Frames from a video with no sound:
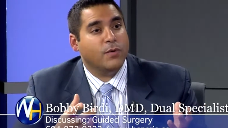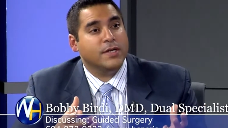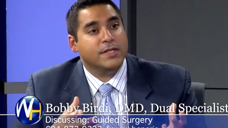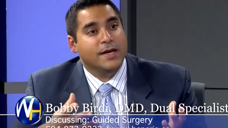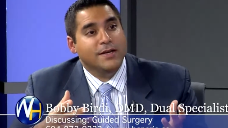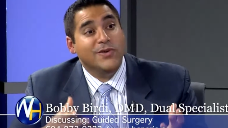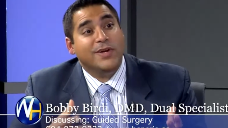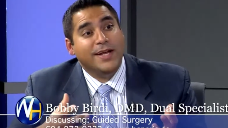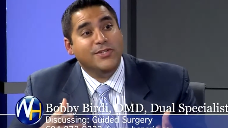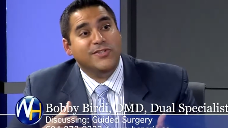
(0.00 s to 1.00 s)
Whereas you
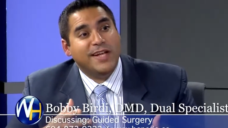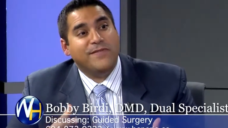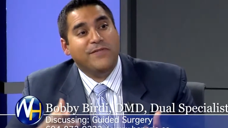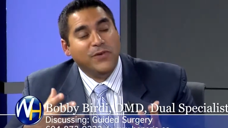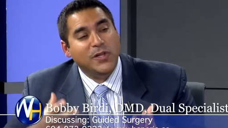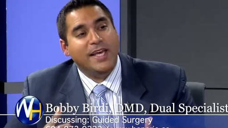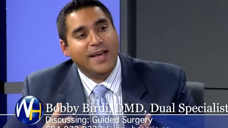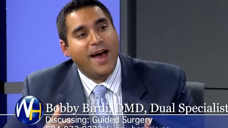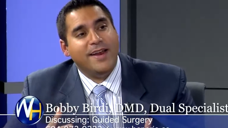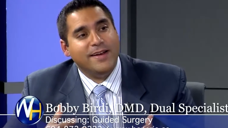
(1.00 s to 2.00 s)
can actually do that fully
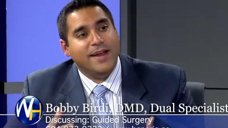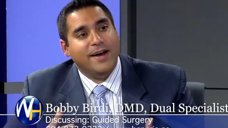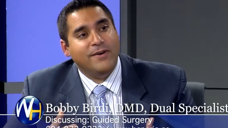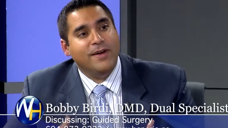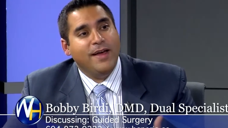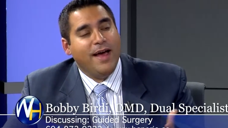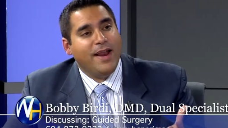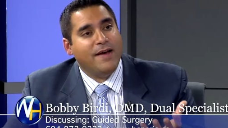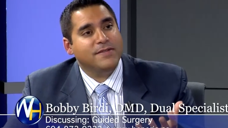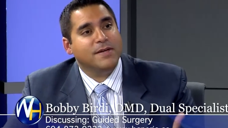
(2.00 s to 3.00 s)
guided now
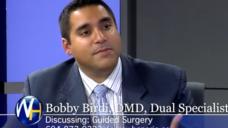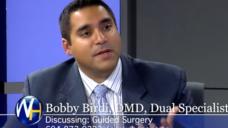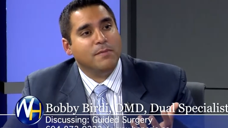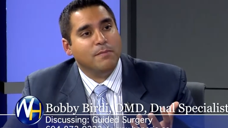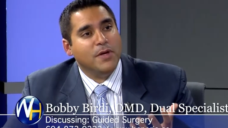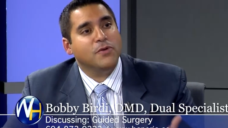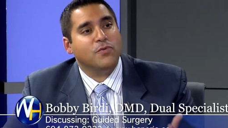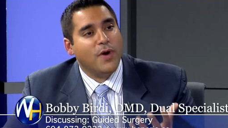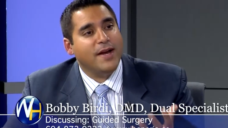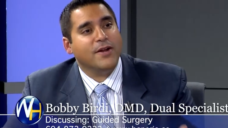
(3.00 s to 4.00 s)
and have something milled
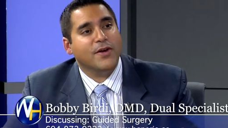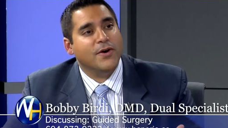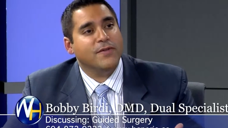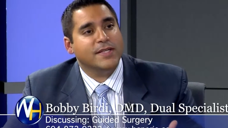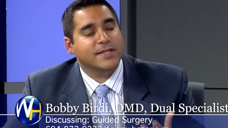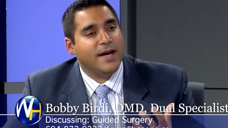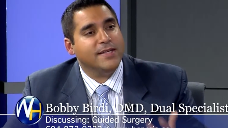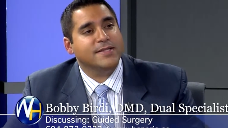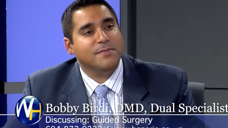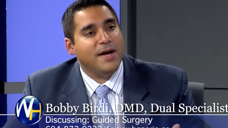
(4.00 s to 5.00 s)
ready to go that's
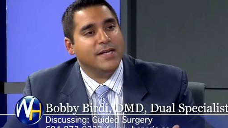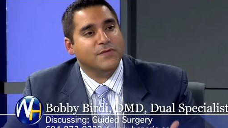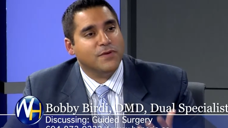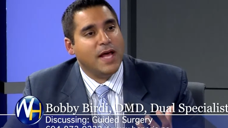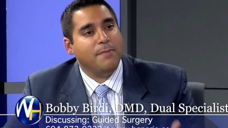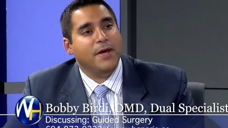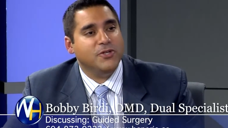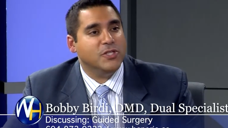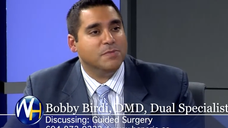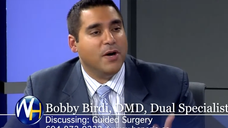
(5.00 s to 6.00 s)
customized for that
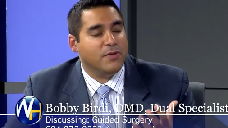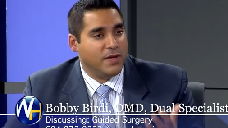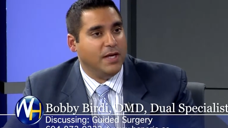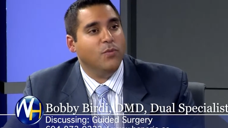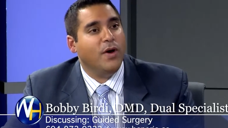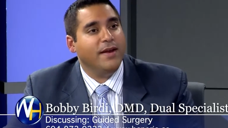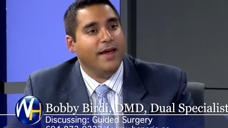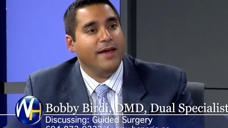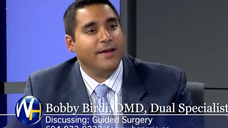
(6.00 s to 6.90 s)
patient's mouth in one day.